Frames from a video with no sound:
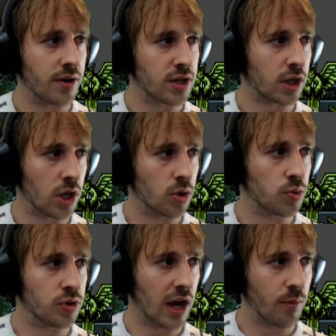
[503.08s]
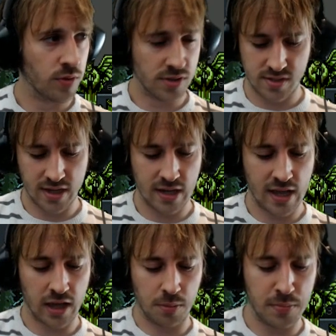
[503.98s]
in the code, I will say
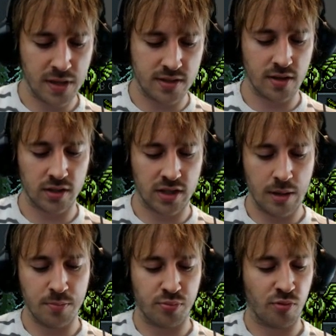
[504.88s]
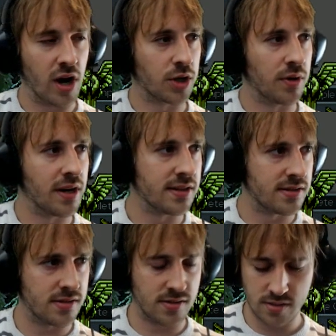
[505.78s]
like meta game
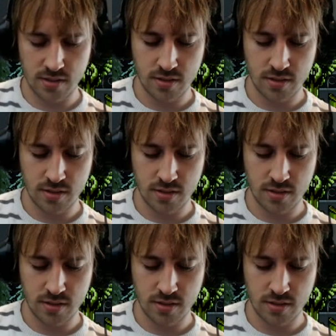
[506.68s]
progress.